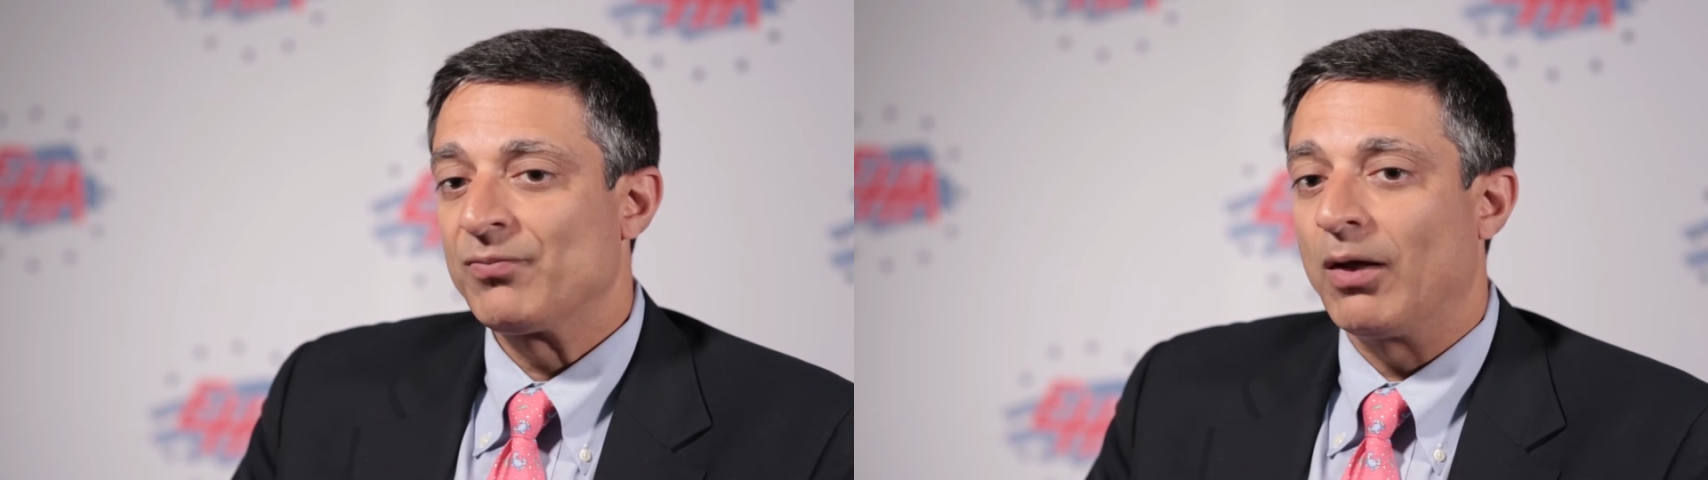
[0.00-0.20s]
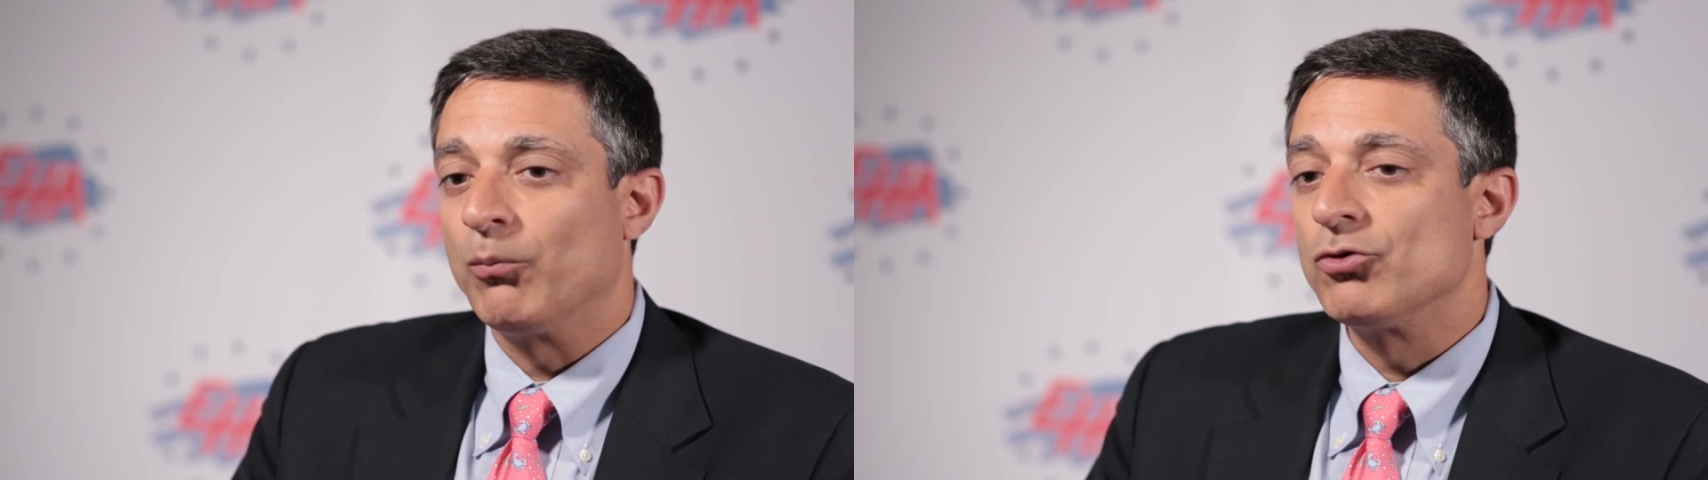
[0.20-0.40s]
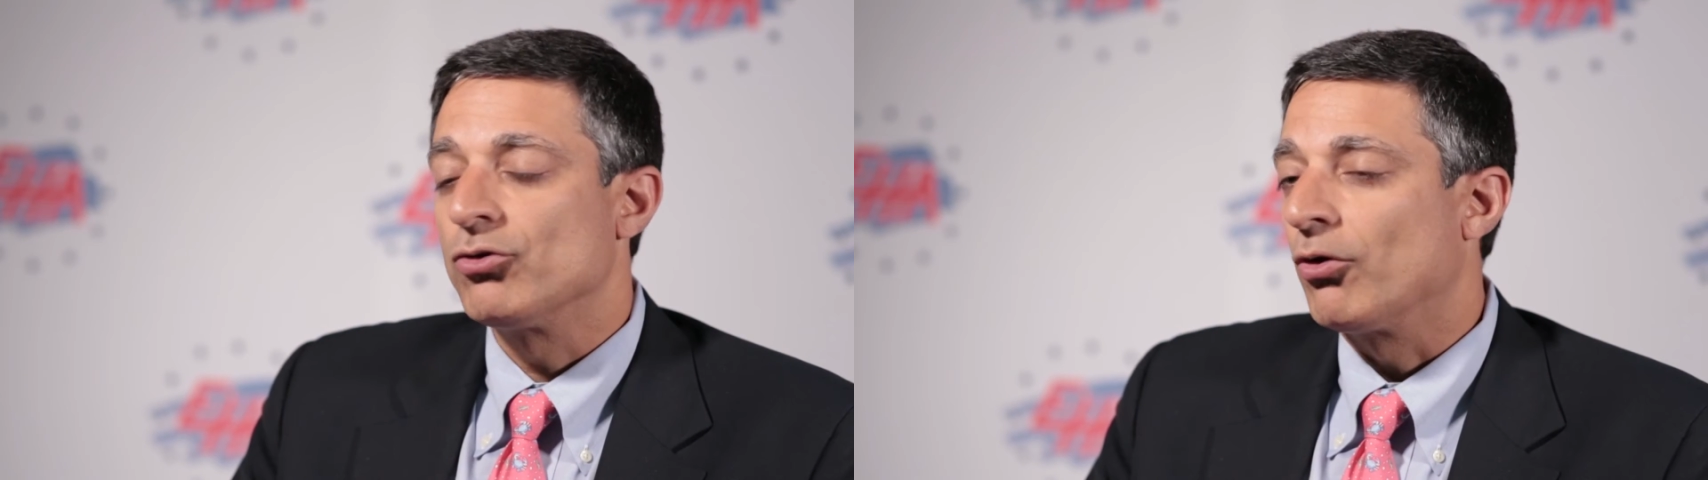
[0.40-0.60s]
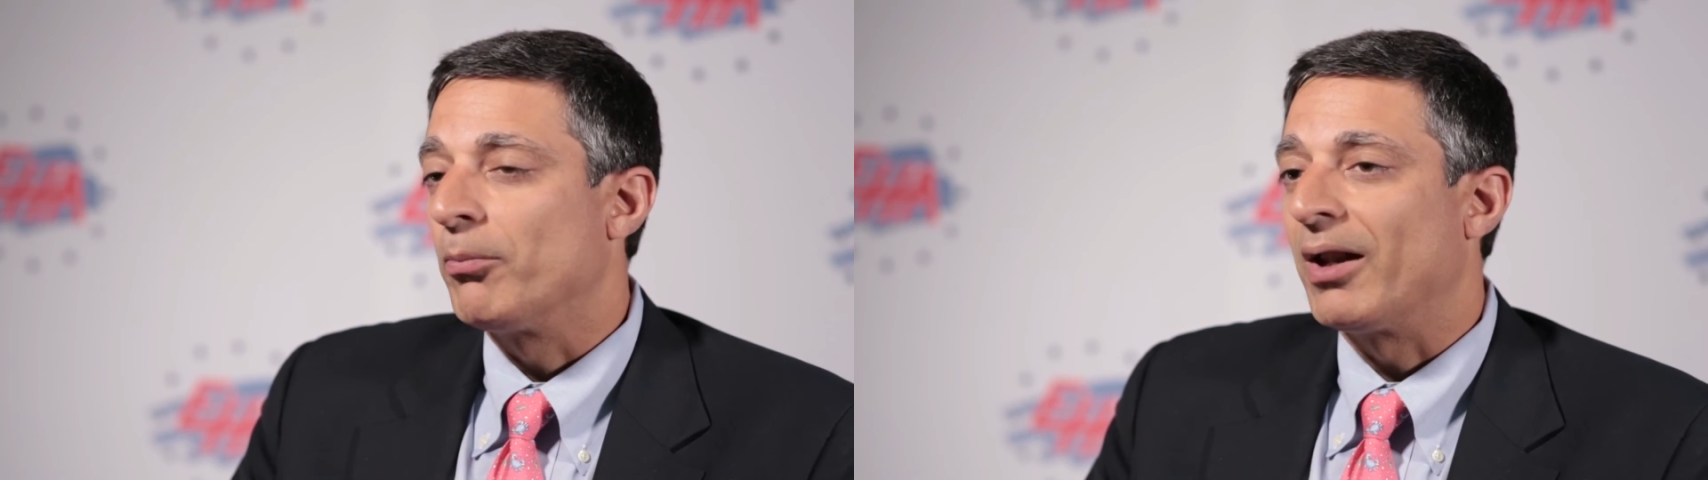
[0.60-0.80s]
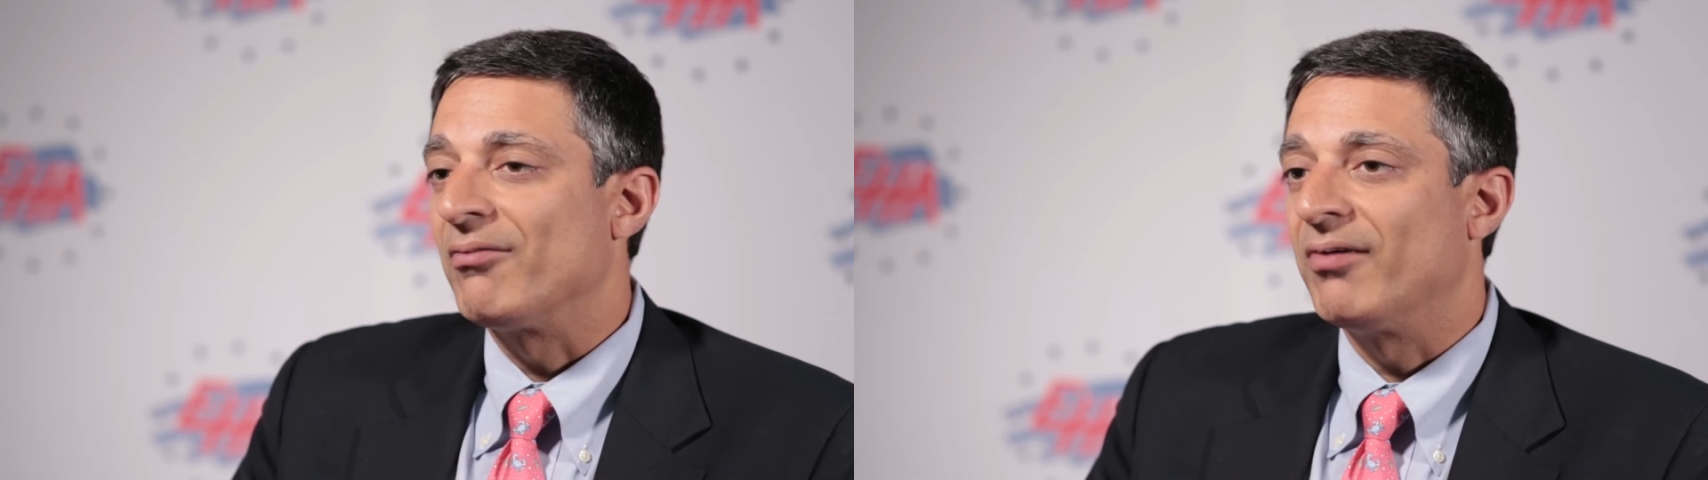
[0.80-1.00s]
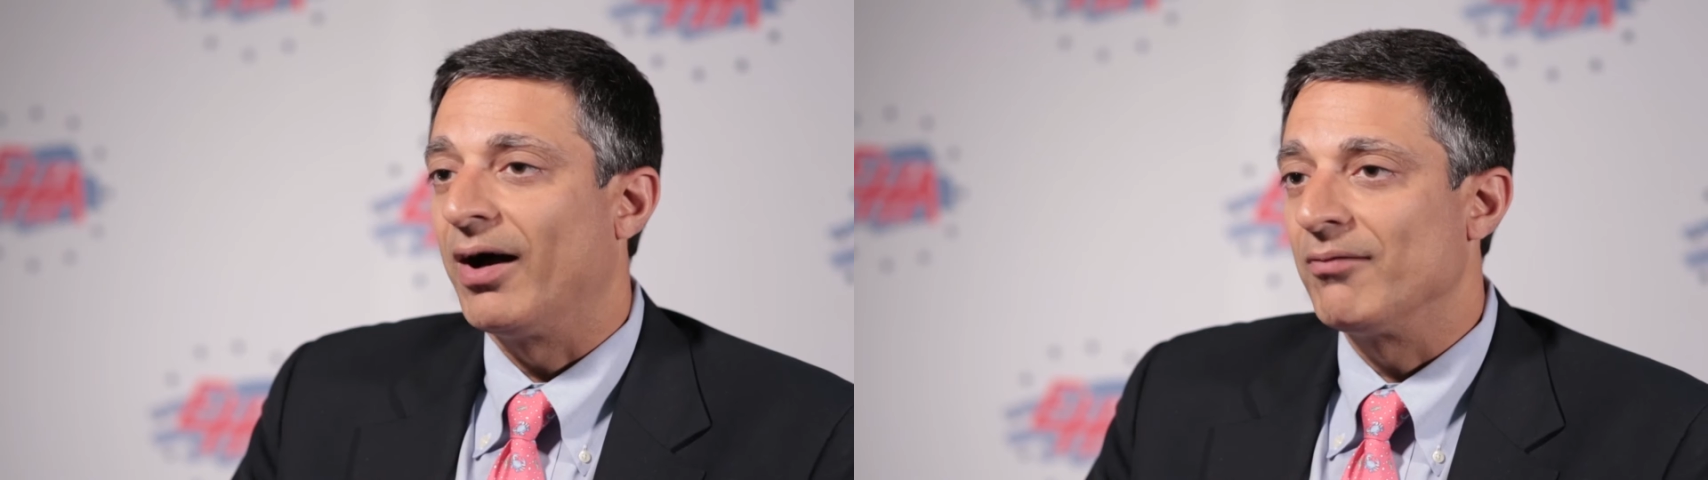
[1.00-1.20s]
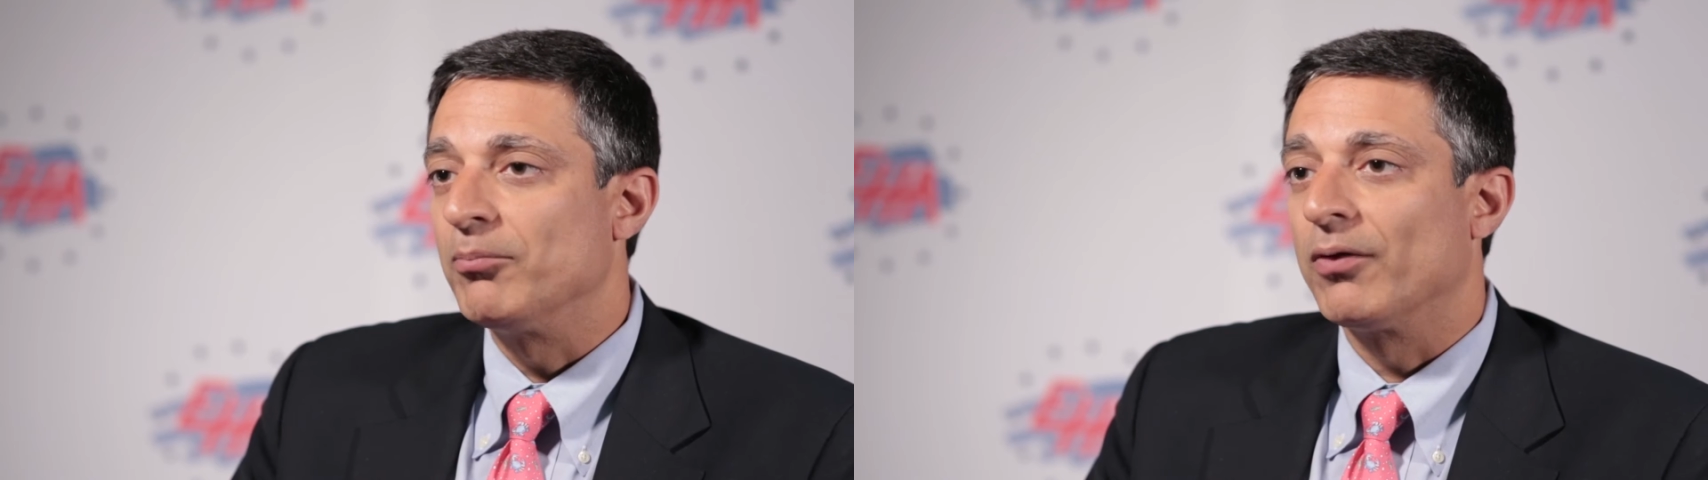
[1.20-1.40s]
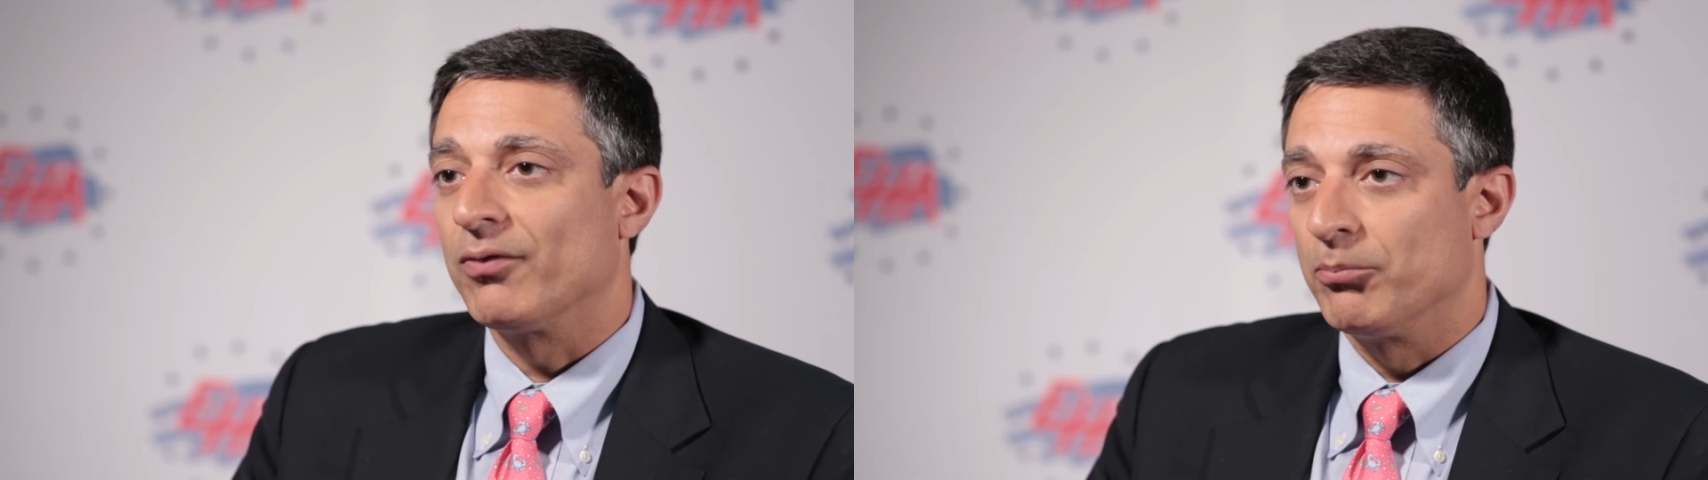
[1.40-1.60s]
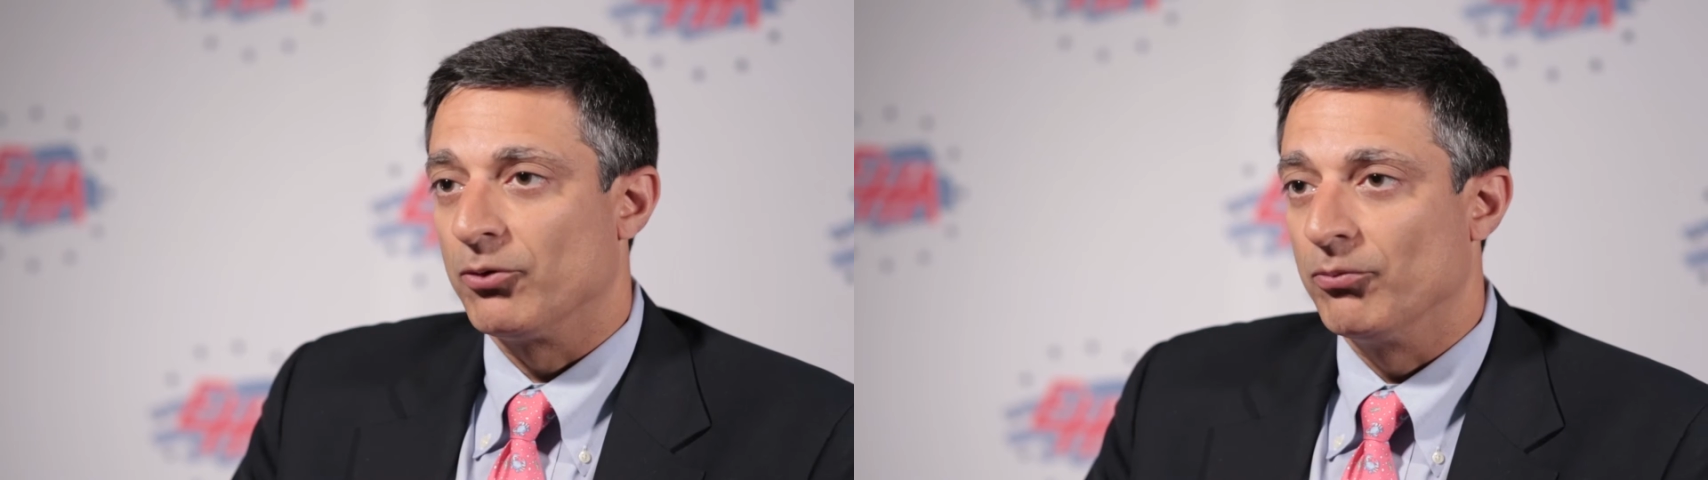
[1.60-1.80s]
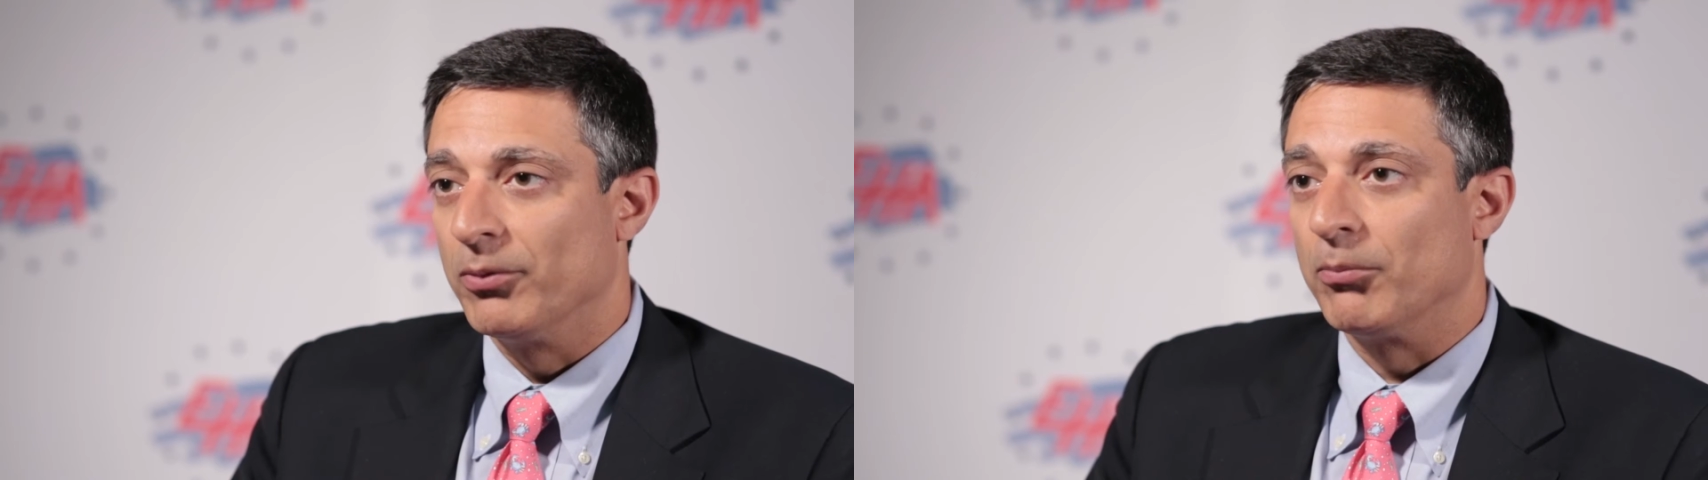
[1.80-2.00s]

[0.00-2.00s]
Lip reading: And we showed about a 5-month improvement